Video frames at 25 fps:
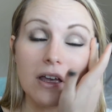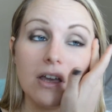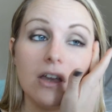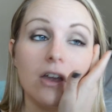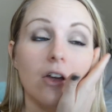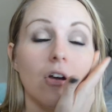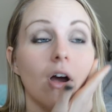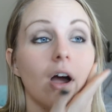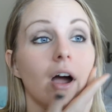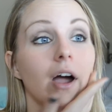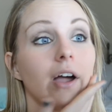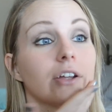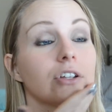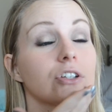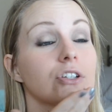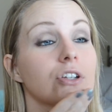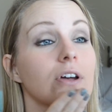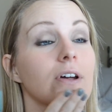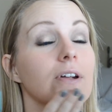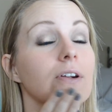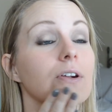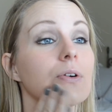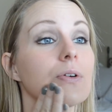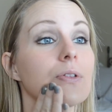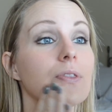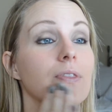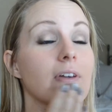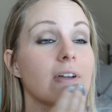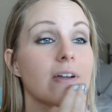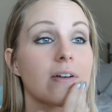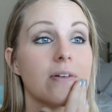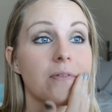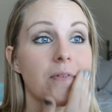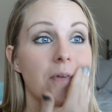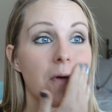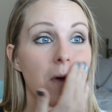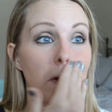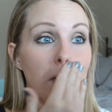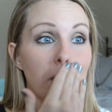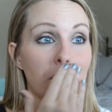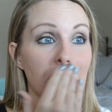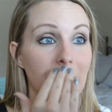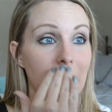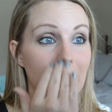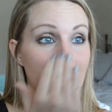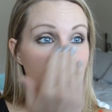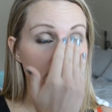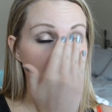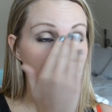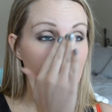your eyeshadow thing first,
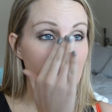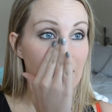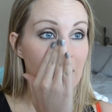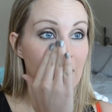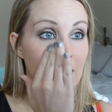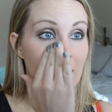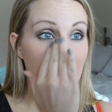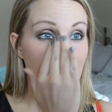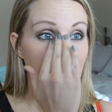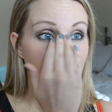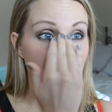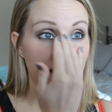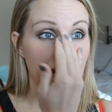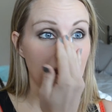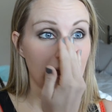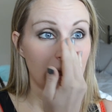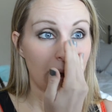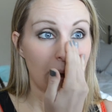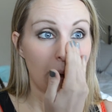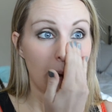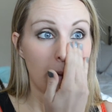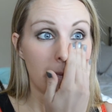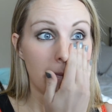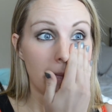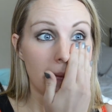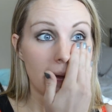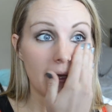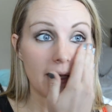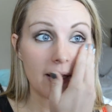because I can't get up